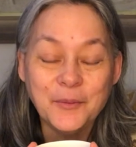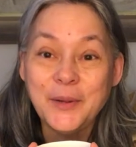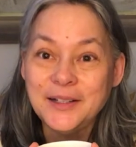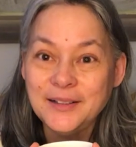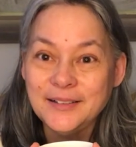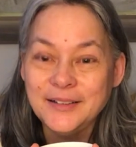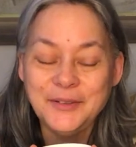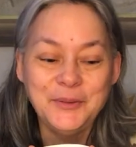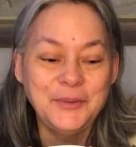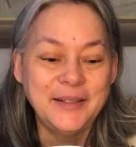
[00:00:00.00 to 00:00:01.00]
Will,
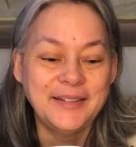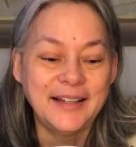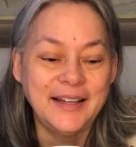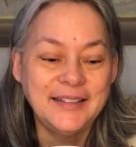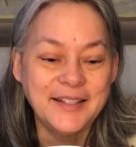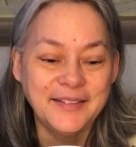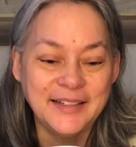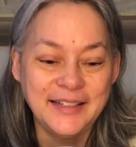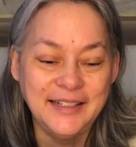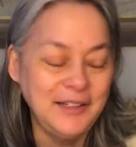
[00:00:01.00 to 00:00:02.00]
who was just
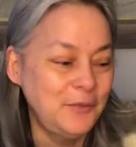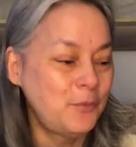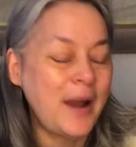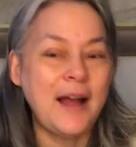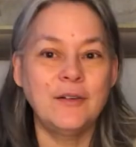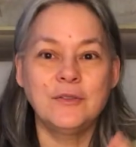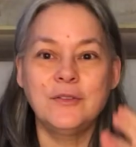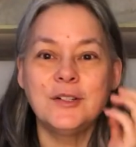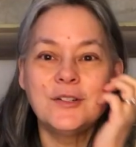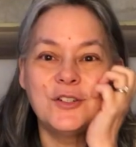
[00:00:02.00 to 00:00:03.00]
a little round,
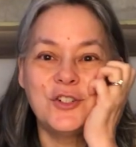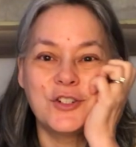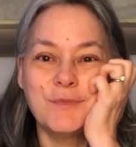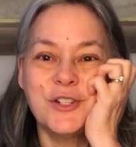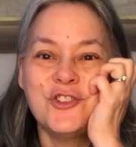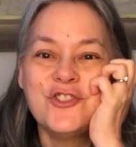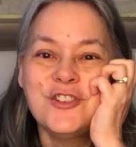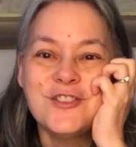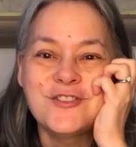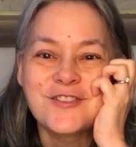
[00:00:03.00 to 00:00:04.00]

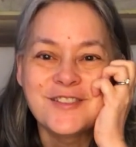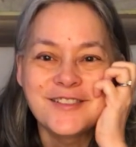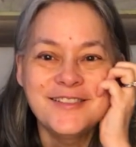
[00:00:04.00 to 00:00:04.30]
chubby-cheeked.